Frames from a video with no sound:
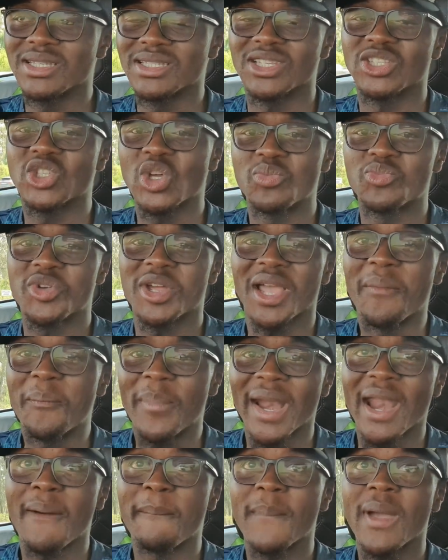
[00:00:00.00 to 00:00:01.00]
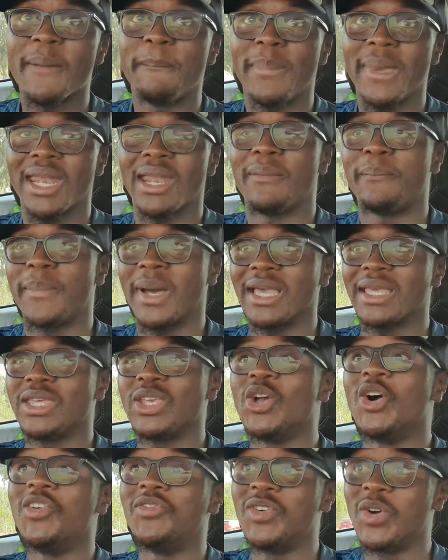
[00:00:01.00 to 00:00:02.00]
Is the Storm Track a better
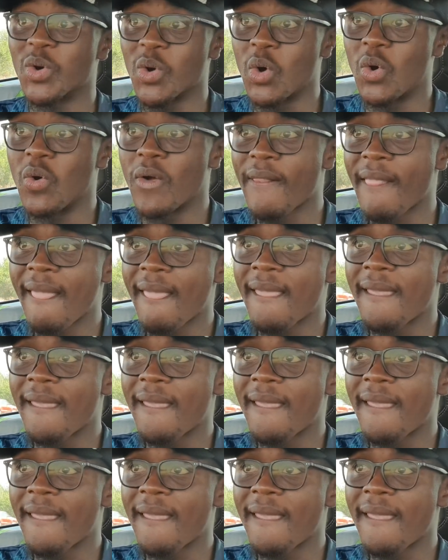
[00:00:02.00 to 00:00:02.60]
bakkie overall?